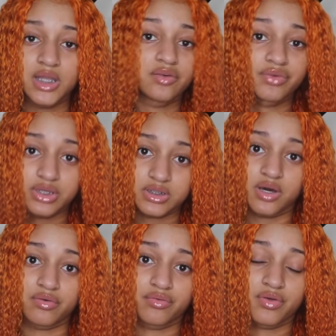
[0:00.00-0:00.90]
a look for
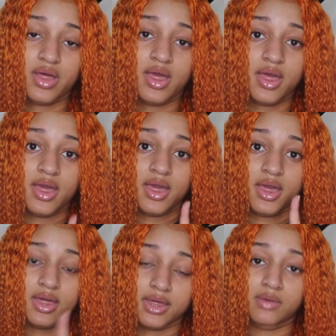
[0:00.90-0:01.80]
yourself
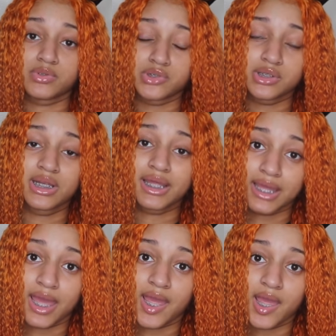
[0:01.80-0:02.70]
and get what you need to
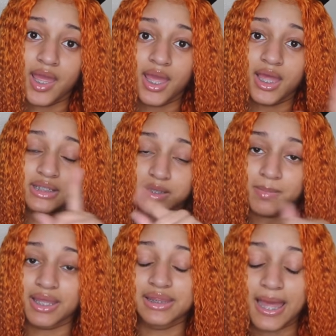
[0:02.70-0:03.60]
get to
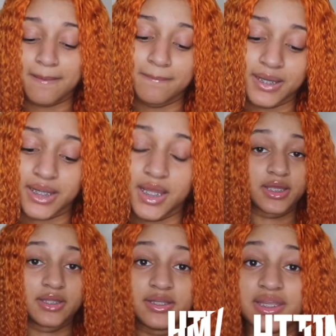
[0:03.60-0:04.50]
make that money.
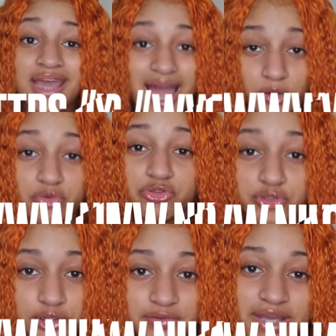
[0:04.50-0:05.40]

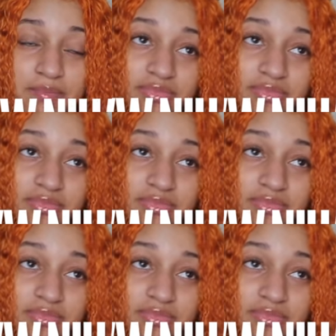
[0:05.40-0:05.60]
Nihaojewelry.